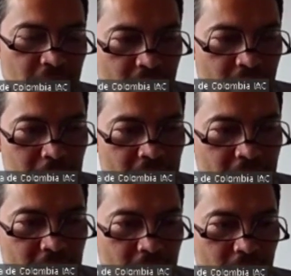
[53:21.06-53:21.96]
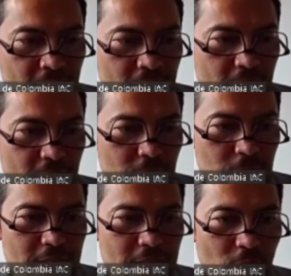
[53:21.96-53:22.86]
pandemic,
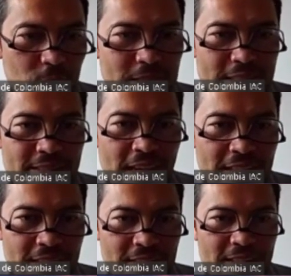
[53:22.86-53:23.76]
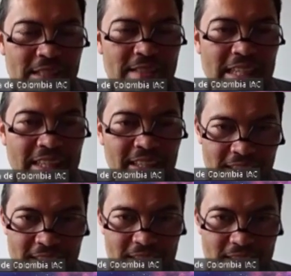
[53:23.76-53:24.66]
we know the science is the
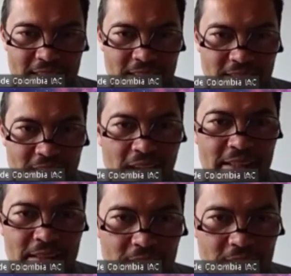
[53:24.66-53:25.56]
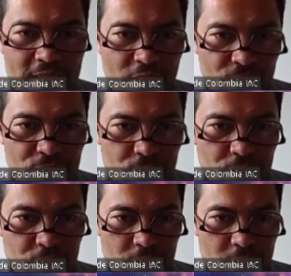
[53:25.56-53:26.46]
key. The science is the
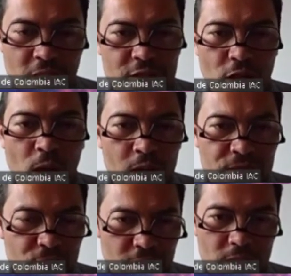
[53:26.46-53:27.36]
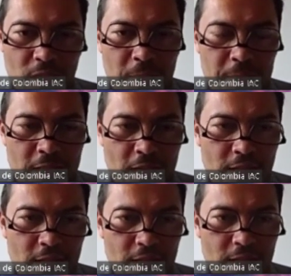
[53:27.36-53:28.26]
future, not only for Colombia,
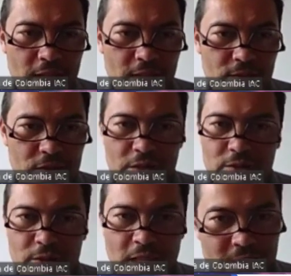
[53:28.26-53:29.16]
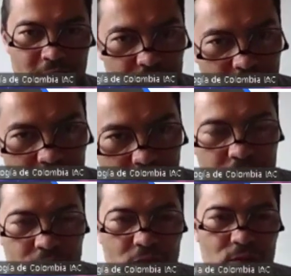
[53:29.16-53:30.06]
for the rest of the
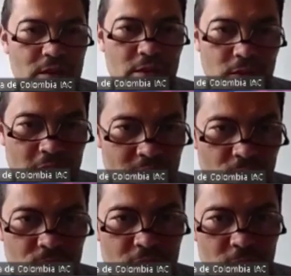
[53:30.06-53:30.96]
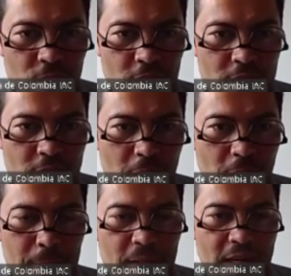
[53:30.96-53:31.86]
countries, for the rest of the world,
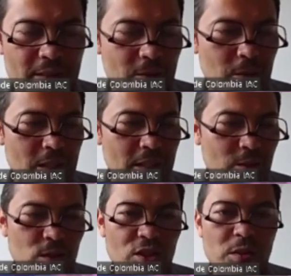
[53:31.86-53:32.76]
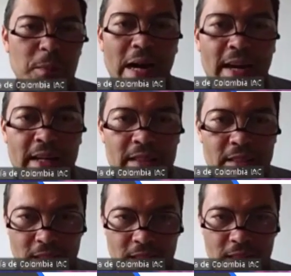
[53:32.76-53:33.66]
but we need to inspire
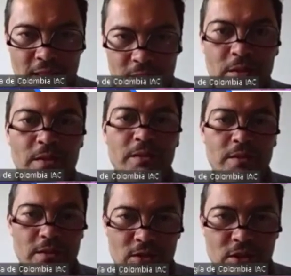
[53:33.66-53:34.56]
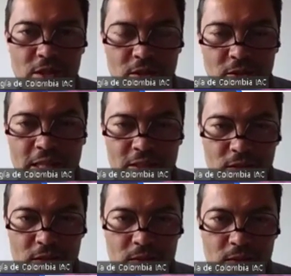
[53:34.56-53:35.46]
the new
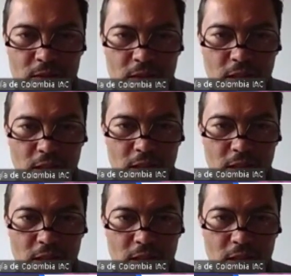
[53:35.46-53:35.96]
generations.